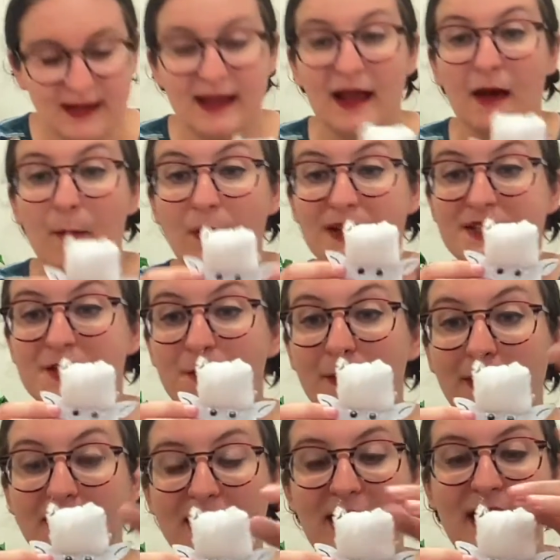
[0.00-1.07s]
And once you put
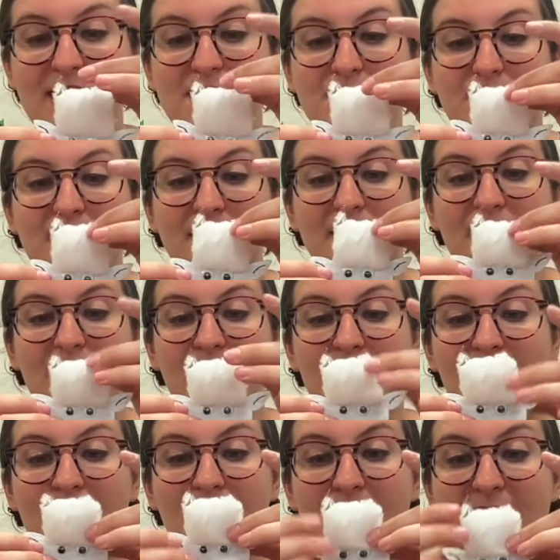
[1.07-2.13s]
it on, you can
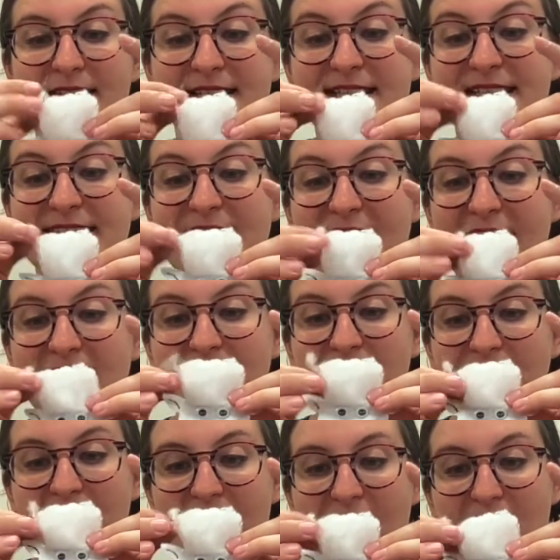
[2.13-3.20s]
style the
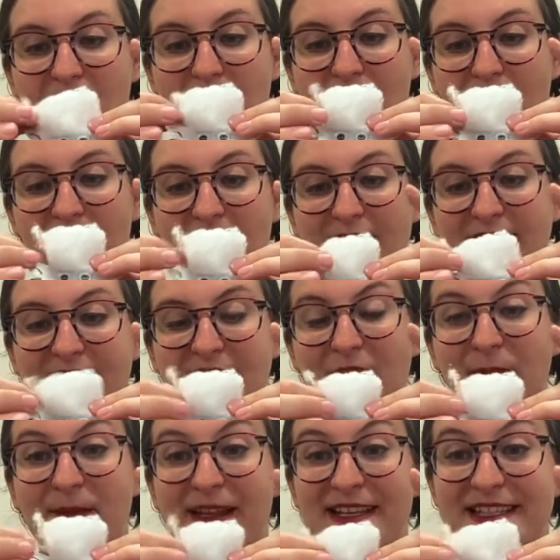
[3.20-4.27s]
hair a little
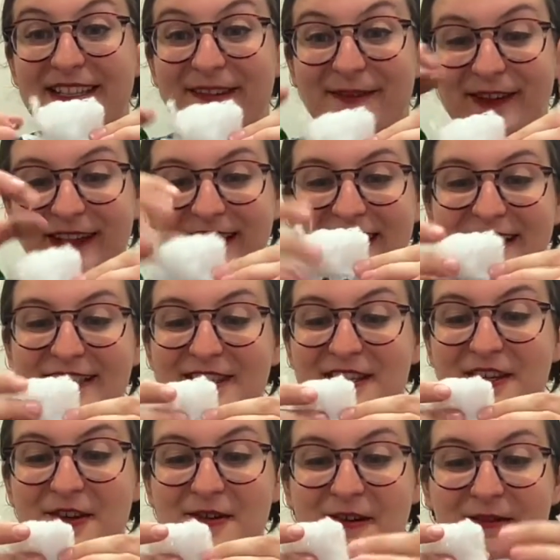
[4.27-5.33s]
bit differently
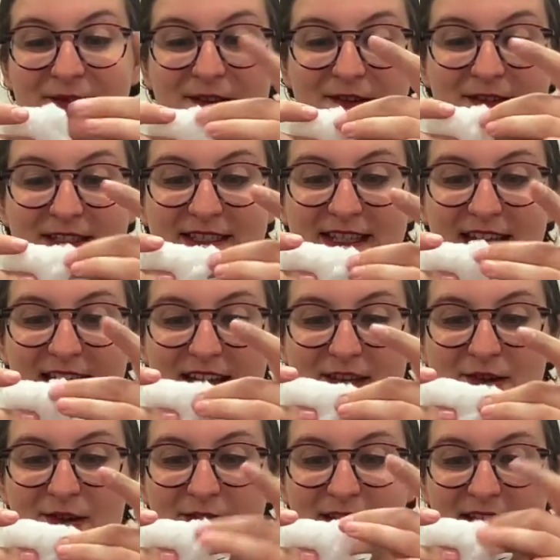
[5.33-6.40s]
too if you decide you
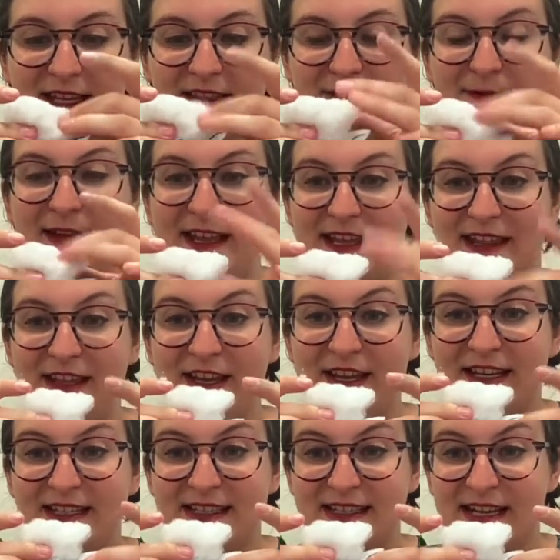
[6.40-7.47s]
don't like the way it
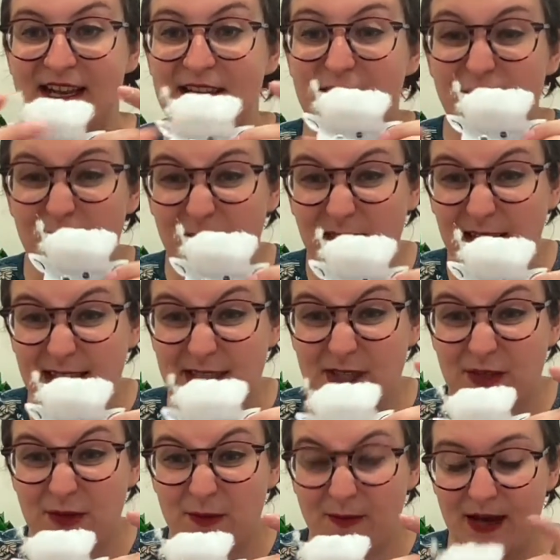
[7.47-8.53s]
looks. If you think it's
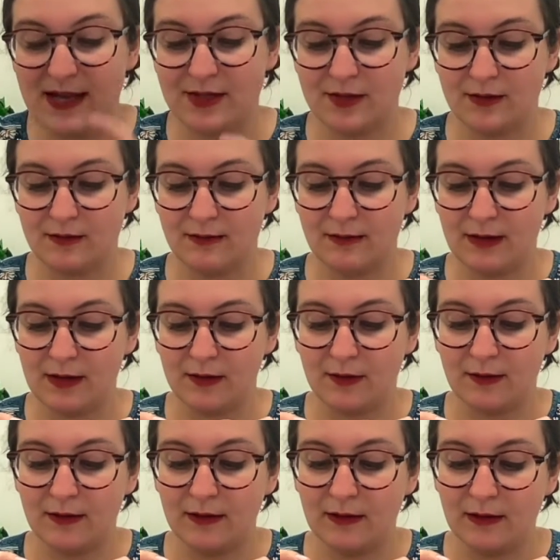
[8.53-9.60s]
too much,
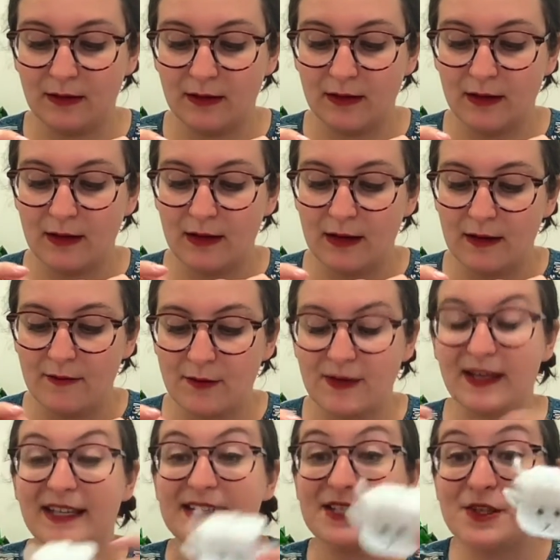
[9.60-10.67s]
if you
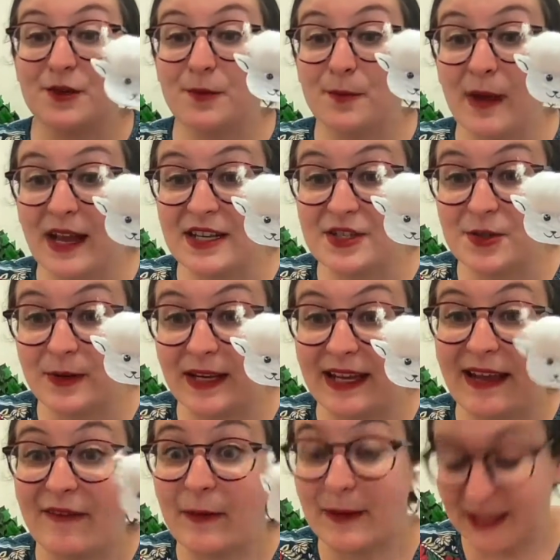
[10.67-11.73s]
think it's too much, you can
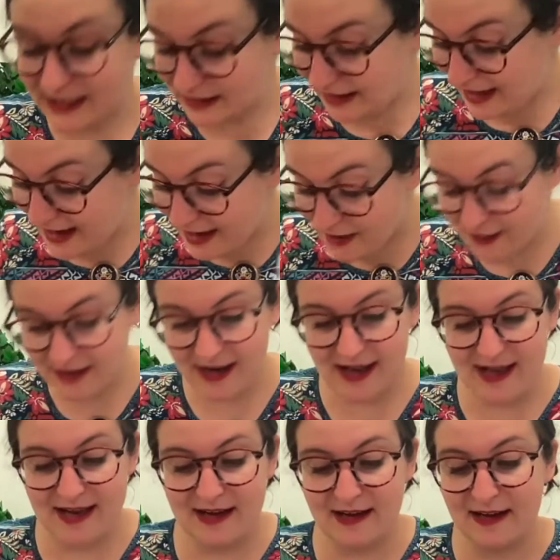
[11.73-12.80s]
give him a little
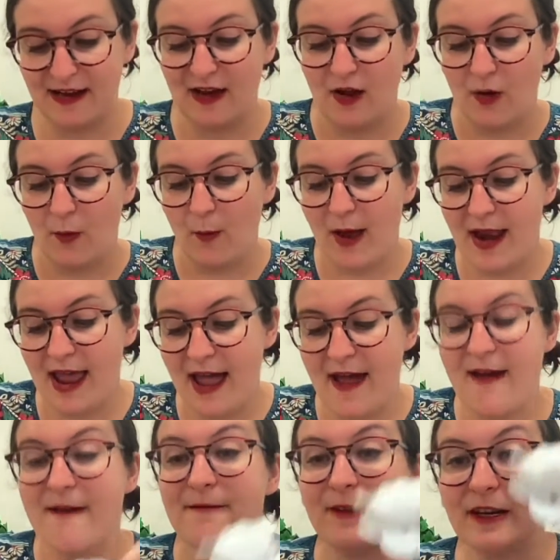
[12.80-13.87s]
haircut,
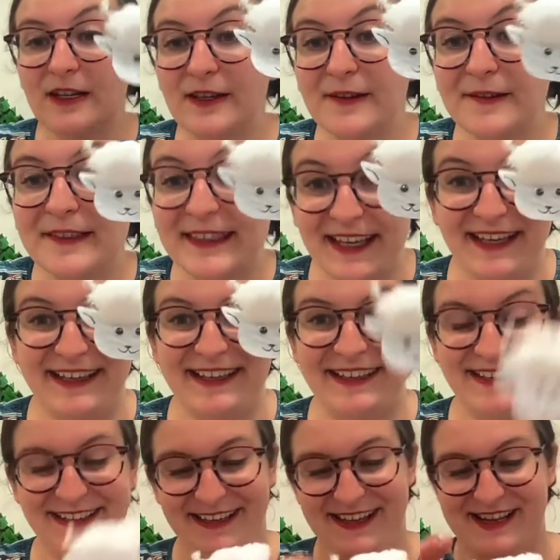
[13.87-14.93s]
whatever you think.
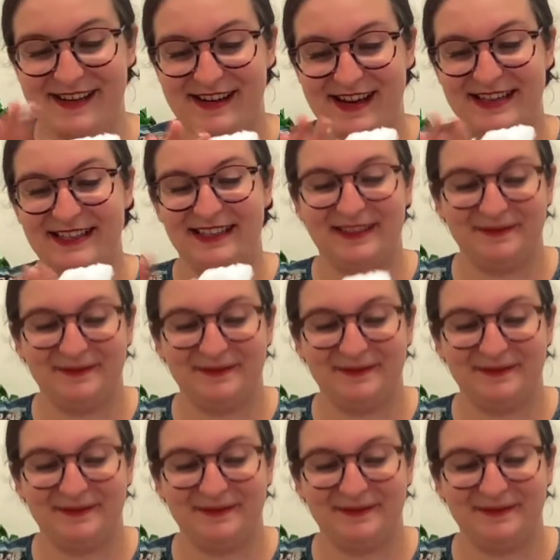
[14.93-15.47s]
All right.